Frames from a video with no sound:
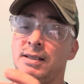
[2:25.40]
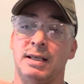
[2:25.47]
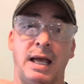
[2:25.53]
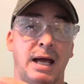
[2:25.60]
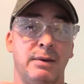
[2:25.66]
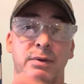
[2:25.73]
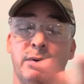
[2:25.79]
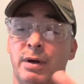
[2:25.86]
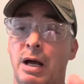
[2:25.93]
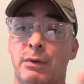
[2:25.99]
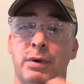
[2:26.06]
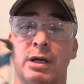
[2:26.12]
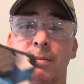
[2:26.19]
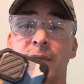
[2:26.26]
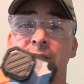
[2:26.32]
I
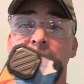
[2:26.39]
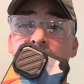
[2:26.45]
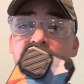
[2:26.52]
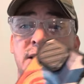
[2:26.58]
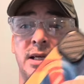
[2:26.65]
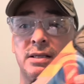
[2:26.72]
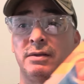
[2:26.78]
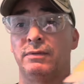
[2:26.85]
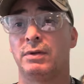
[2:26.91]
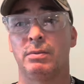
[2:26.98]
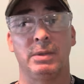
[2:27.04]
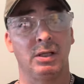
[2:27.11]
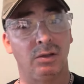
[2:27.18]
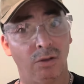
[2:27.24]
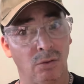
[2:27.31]
recommend this, guys. If you
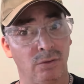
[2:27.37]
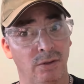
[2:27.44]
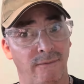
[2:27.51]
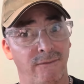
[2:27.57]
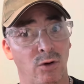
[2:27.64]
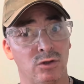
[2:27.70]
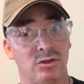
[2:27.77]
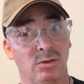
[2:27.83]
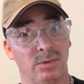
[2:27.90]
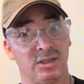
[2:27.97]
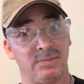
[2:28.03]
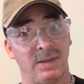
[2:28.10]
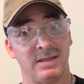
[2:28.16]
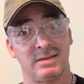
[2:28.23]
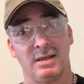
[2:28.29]
mean, you know, the phone's super
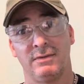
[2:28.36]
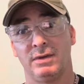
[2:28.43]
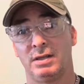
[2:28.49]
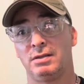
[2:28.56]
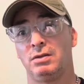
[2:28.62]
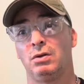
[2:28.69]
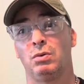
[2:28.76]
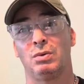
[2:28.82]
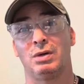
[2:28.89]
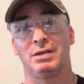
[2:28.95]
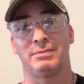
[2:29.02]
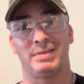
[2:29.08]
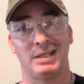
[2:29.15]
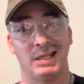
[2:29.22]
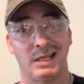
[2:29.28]
expensive and you don't want
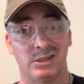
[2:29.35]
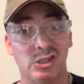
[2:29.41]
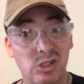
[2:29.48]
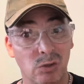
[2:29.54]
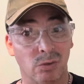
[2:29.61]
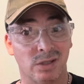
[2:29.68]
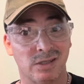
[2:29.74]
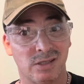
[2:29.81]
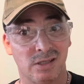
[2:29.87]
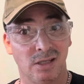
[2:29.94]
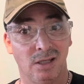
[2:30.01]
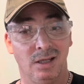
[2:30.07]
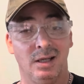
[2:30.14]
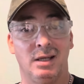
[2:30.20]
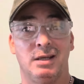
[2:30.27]
to pay the insurance,
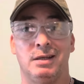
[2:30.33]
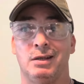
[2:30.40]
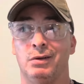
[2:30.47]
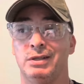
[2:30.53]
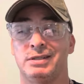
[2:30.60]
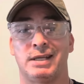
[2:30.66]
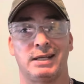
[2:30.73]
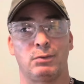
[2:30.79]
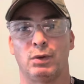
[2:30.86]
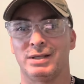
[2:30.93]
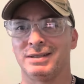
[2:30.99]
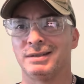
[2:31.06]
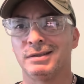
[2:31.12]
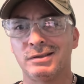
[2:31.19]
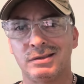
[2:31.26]
you know, it's like what,
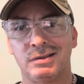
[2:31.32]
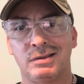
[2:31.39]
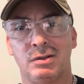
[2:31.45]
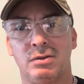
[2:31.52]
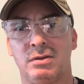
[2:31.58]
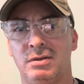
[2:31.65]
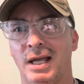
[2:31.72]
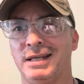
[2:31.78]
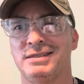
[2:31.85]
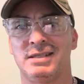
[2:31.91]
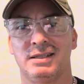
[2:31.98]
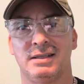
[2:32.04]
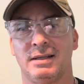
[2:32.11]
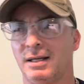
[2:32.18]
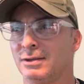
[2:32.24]

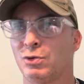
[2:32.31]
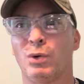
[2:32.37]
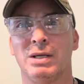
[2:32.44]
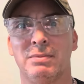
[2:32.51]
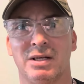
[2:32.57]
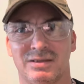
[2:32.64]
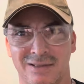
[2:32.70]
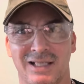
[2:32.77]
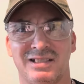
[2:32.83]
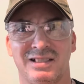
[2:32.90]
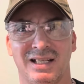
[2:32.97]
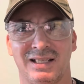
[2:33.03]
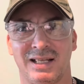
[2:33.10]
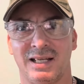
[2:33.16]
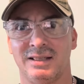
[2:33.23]
$19.20,
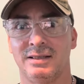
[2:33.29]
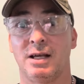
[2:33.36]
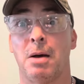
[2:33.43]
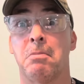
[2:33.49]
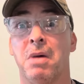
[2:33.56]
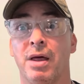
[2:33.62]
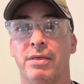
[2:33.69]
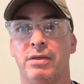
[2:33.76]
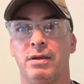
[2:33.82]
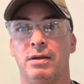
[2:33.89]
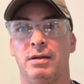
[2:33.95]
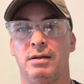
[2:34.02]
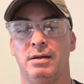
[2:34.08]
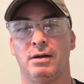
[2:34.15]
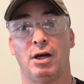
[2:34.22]
$19.99 a month
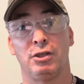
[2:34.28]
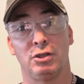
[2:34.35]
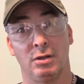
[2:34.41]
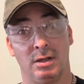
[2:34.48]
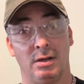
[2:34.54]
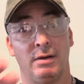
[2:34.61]
on your,